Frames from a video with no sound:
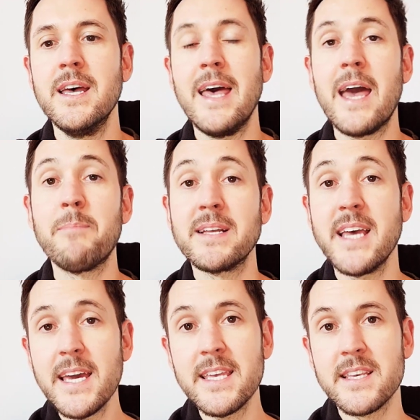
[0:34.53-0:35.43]
And by
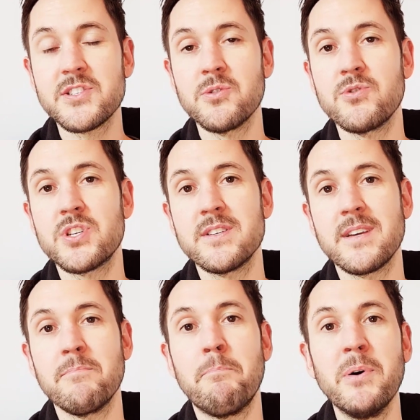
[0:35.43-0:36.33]
taking these solutions
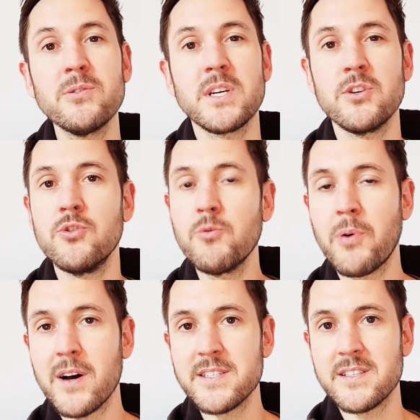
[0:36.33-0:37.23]
and building new
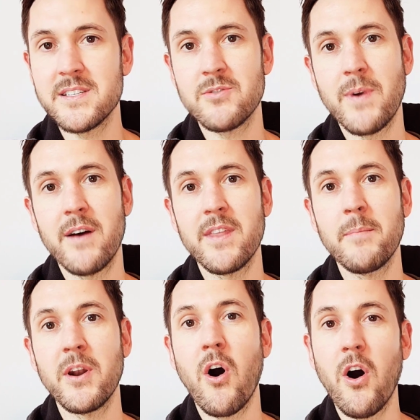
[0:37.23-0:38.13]
processes around them
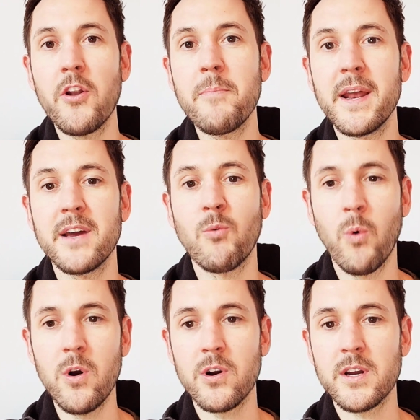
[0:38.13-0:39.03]
and automating
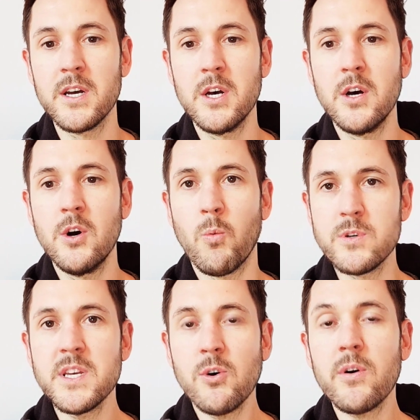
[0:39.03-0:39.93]
work, we're
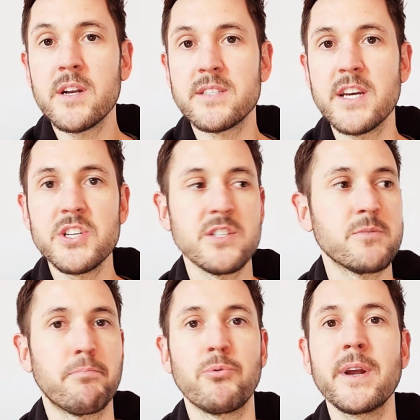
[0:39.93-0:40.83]
seeing organizations
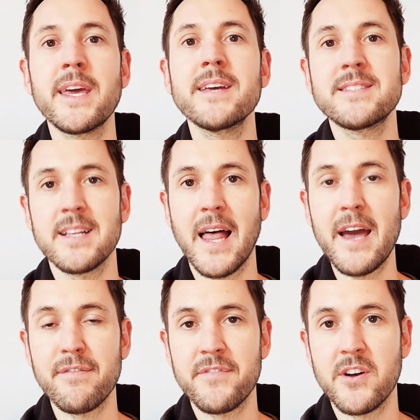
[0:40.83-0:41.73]
bringing to
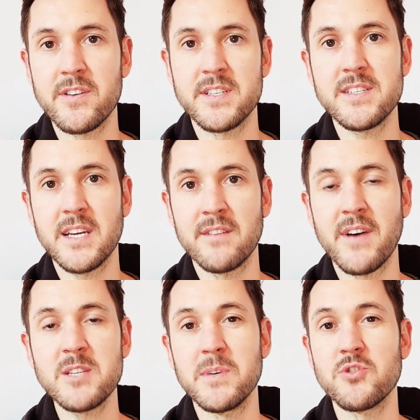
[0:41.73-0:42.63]
life their existing
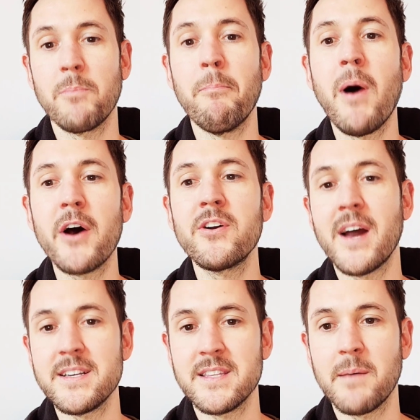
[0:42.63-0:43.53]
investments or
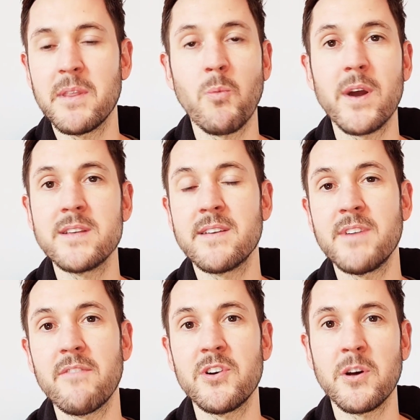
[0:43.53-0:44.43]
modernizing them in ways they've
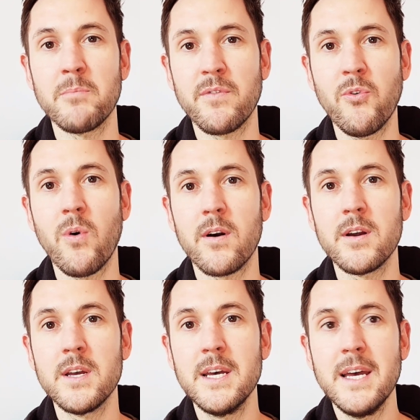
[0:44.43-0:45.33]
never done before.
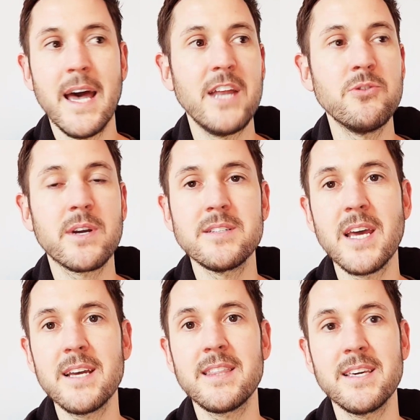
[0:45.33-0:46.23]
And you can
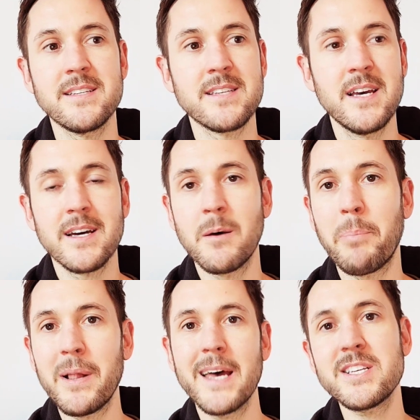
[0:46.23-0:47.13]
take these
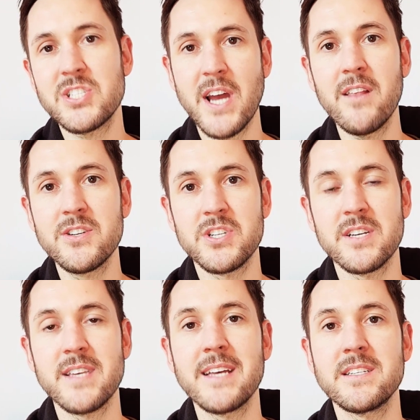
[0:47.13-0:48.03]
complex
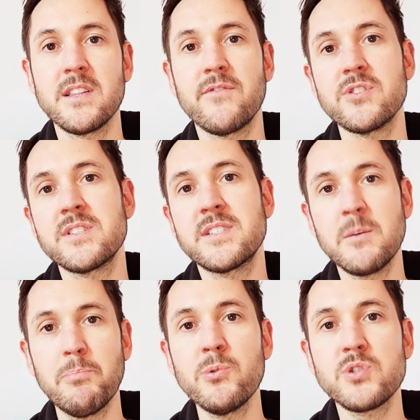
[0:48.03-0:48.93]
challenges and deliver
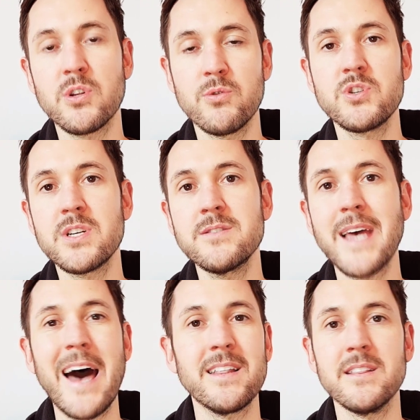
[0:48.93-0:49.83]
simple solutions
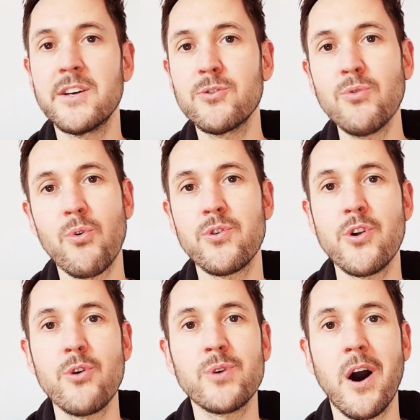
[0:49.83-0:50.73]
at little or
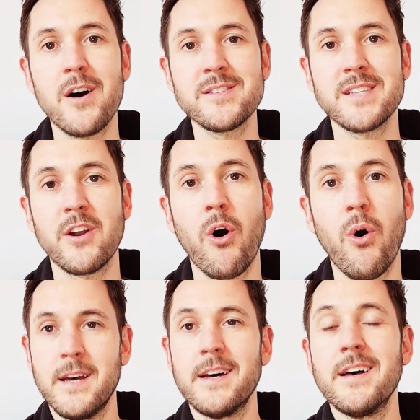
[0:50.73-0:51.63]
no cost at
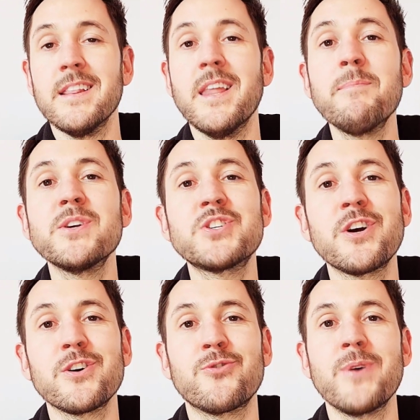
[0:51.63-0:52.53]
all. Let me share
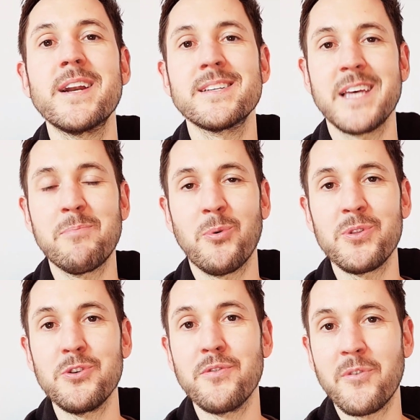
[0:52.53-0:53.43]
a great example with
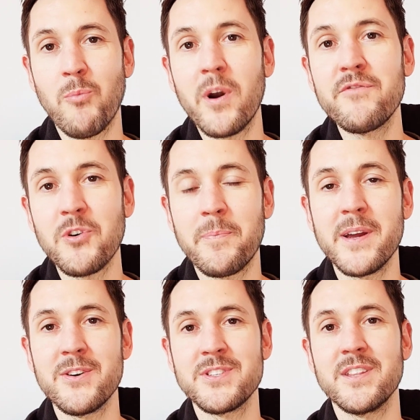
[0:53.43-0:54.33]
you from one of your
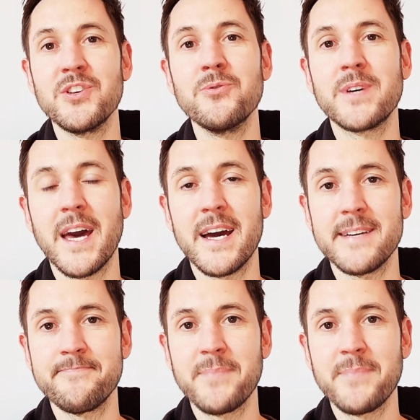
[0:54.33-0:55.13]
peers in the U K.